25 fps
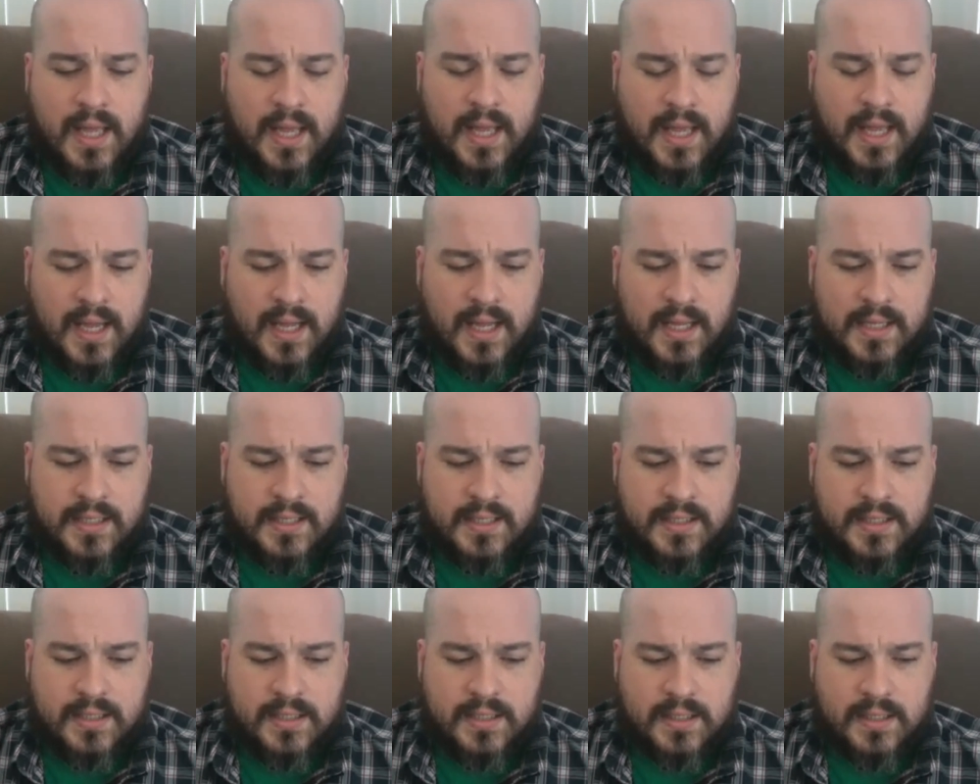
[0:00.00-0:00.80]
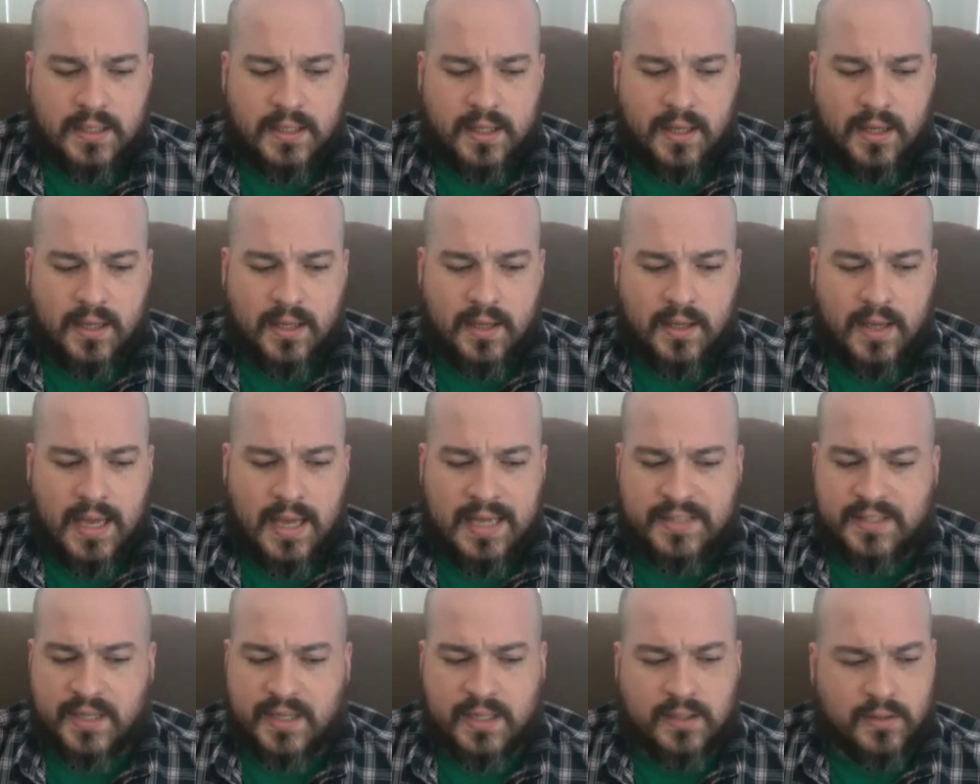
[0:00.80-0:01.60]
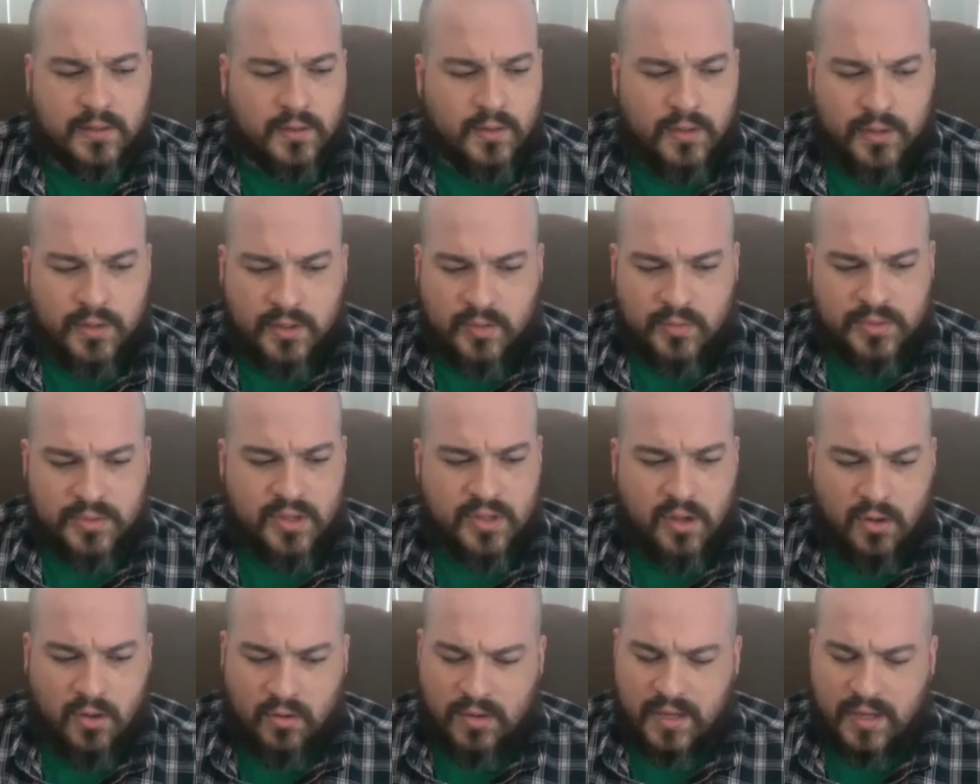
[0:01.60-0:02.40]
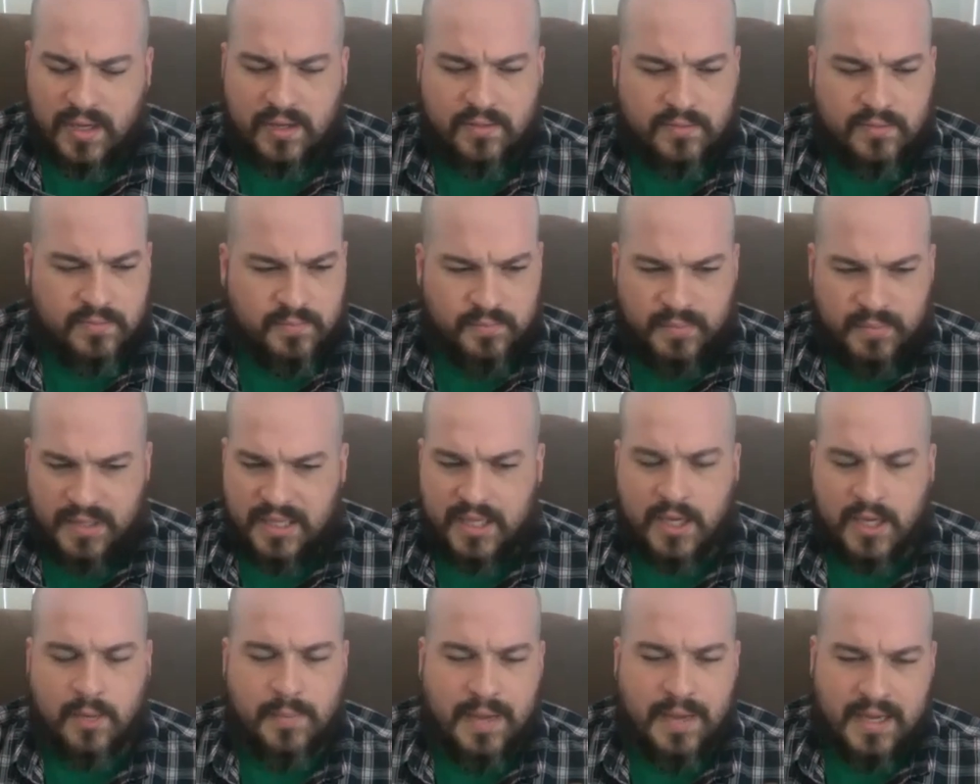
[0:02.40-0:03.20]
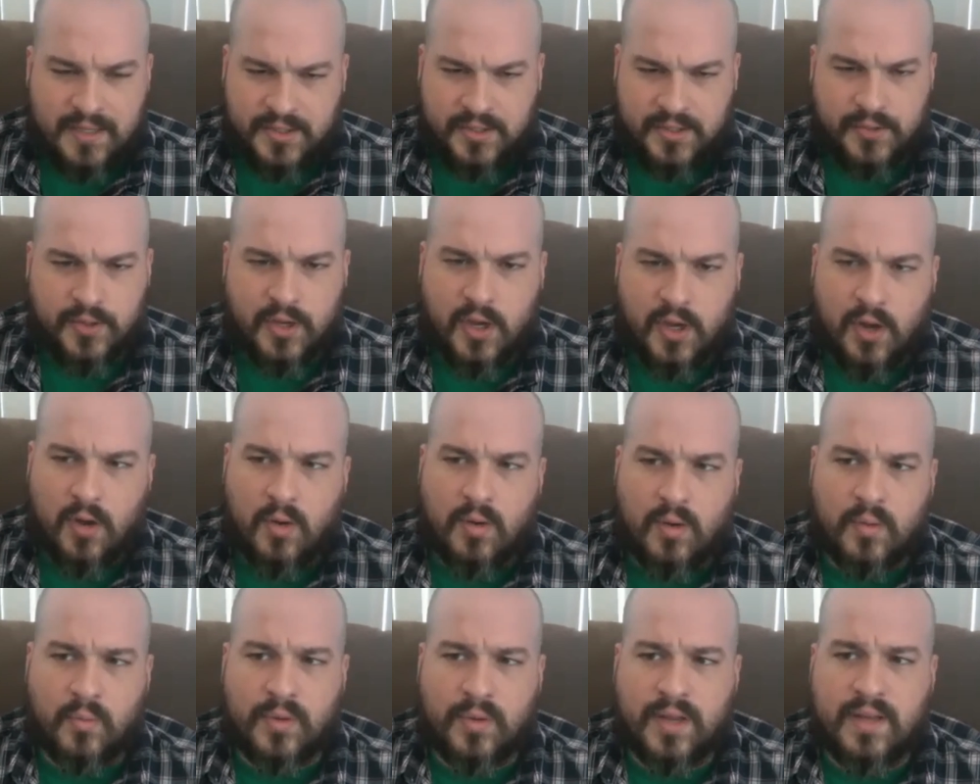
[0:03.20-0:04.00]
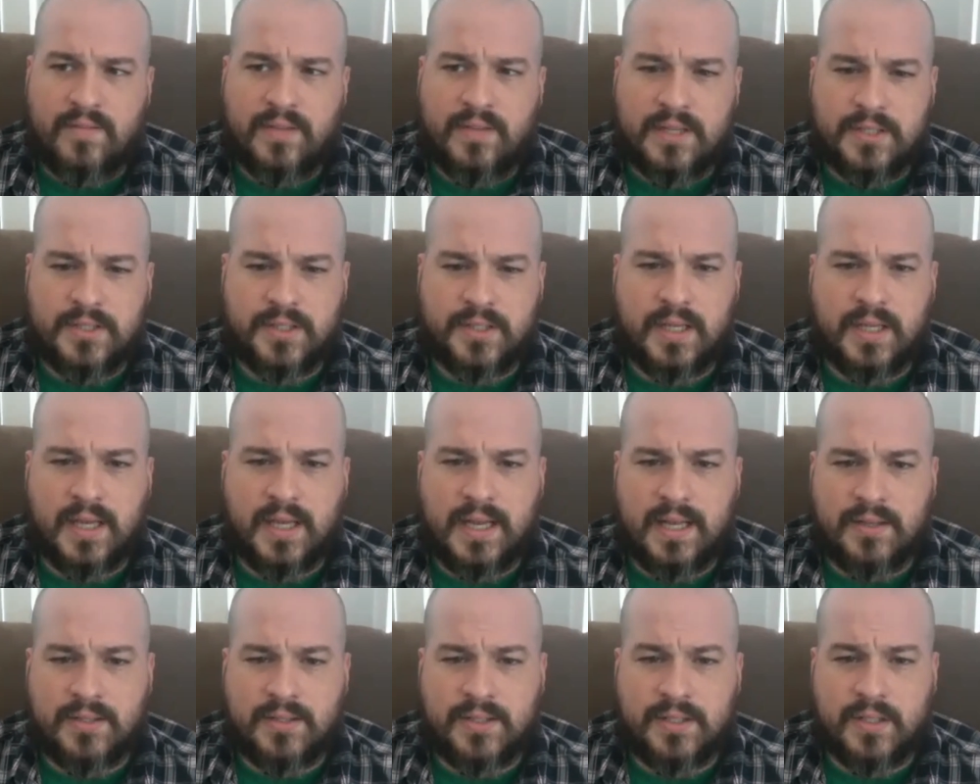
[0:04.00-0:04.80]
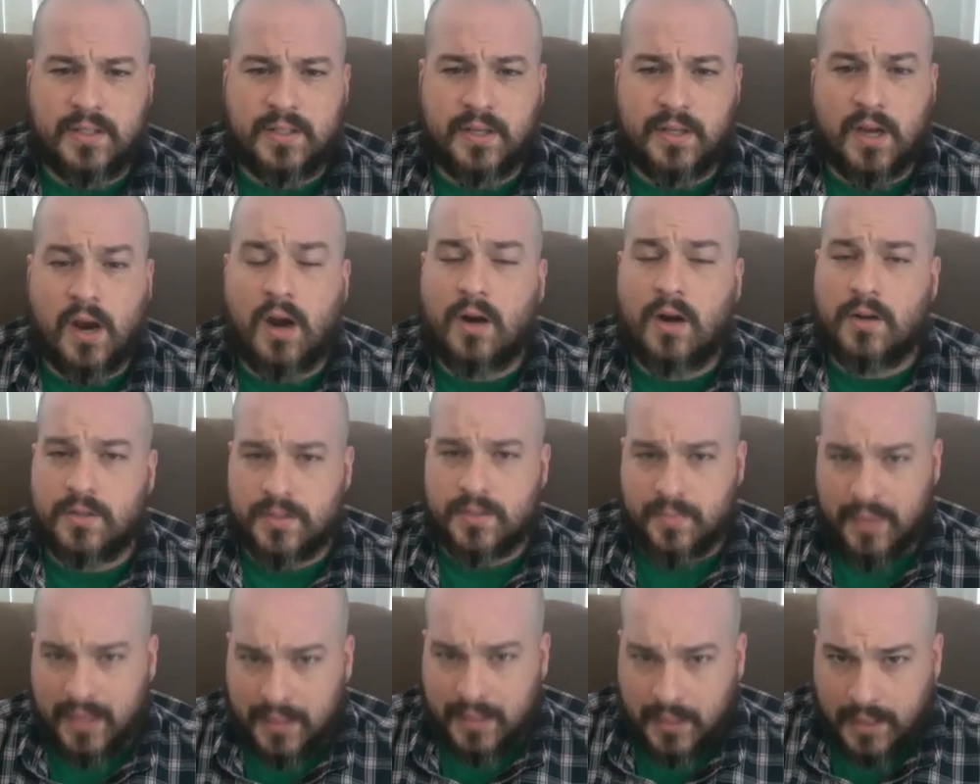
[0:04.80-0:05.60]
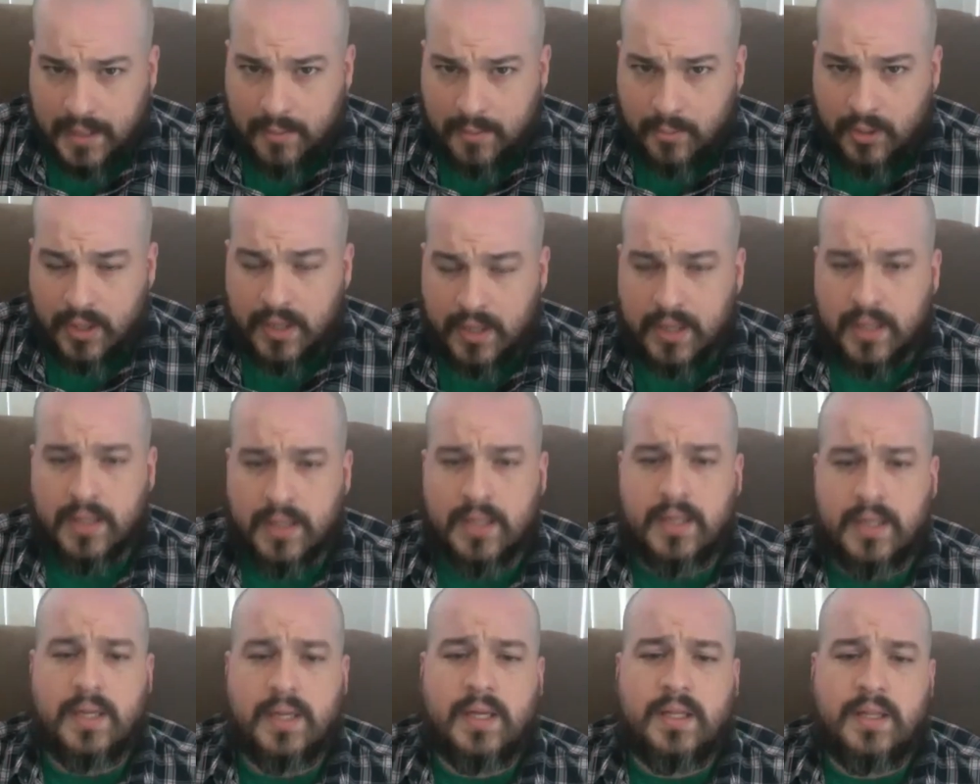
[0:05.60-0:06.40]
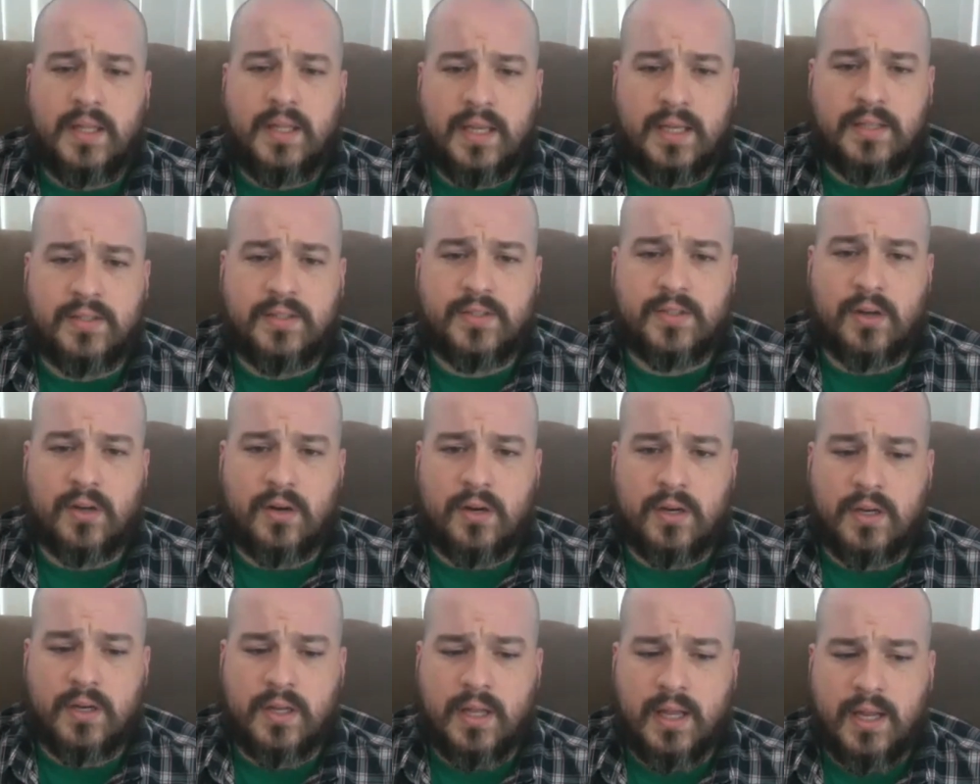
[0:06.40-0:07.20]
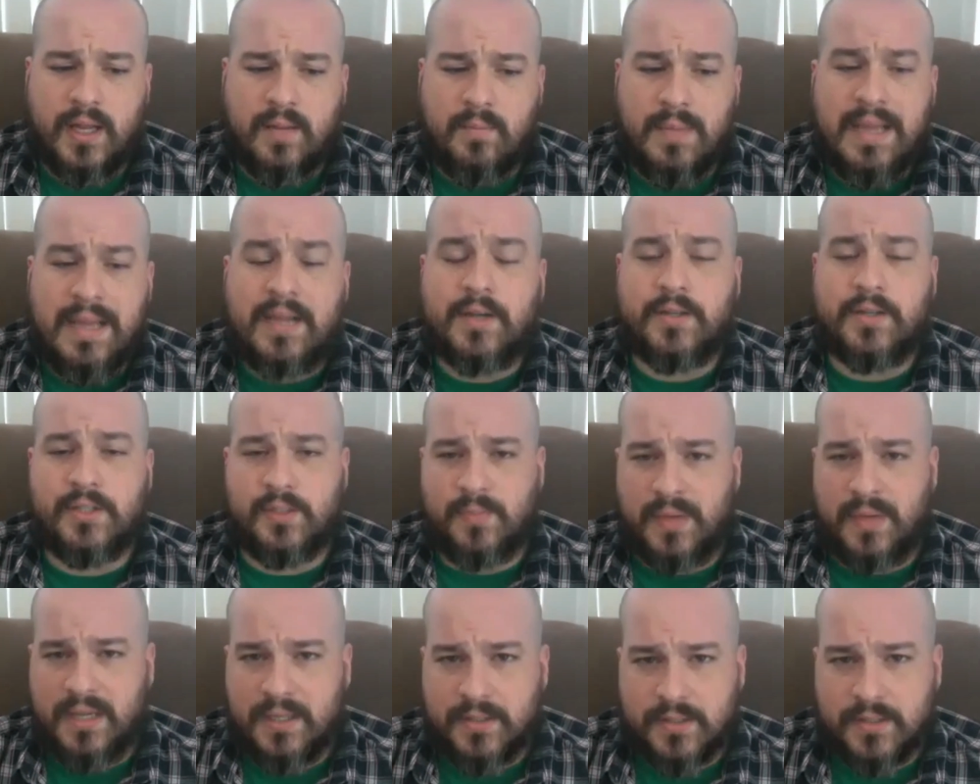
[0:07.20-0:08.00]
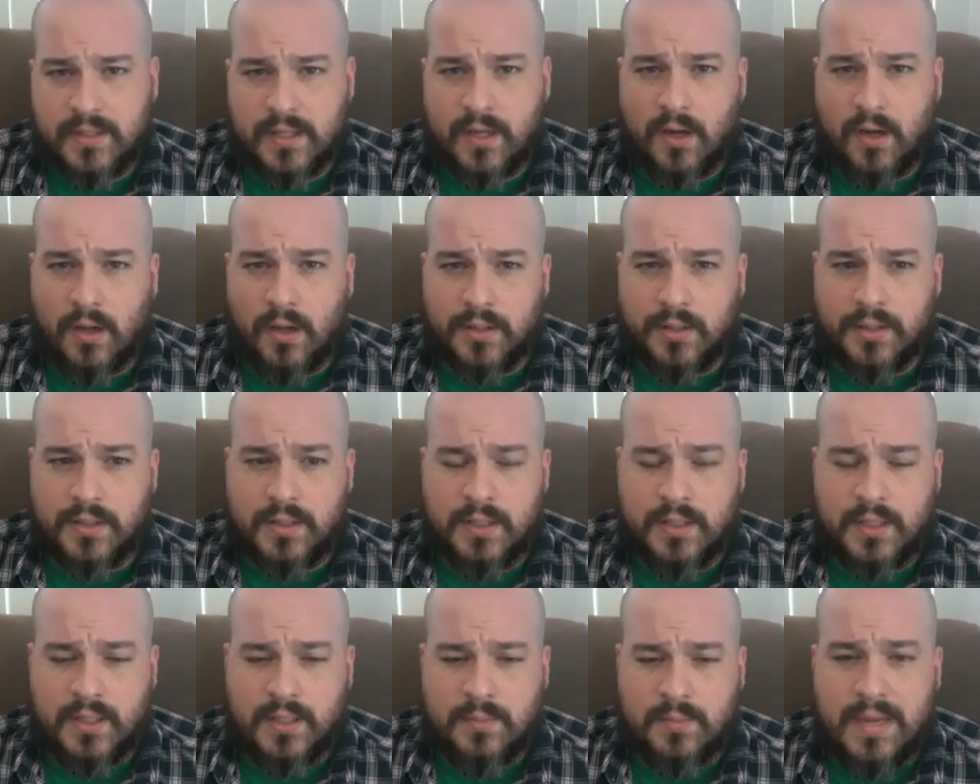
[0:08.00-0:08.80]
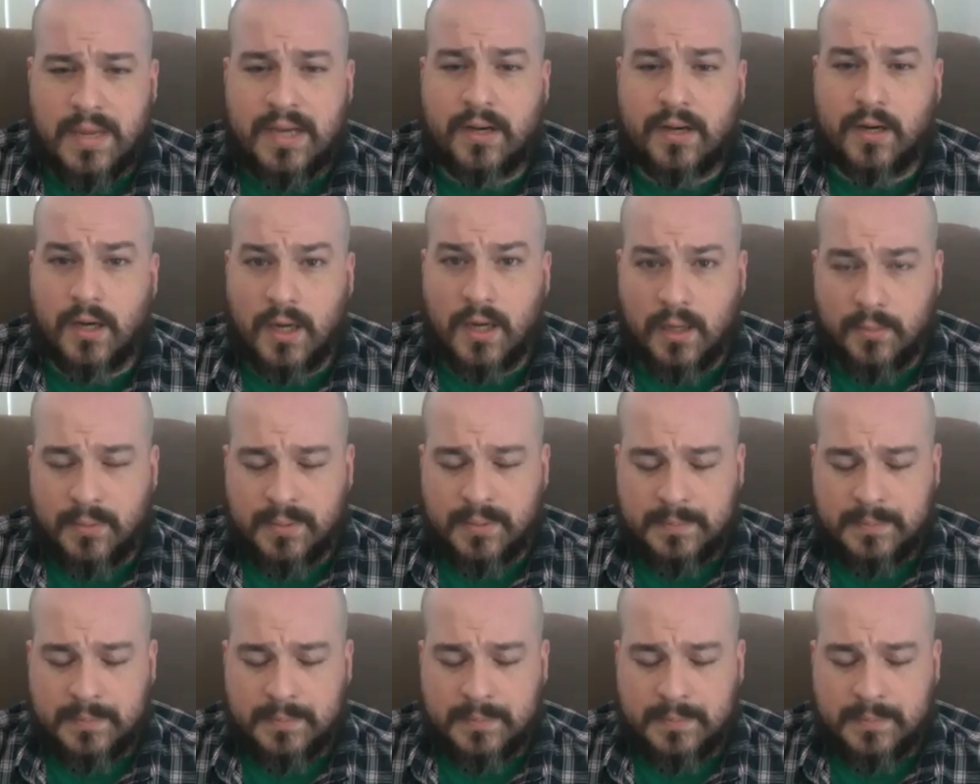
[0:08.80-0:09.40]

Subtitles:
And as I learned was all kind of picking up as you go. And when I eventually got out to the Carlsbad Library, they had started a maker space. They called it the Maker Hub.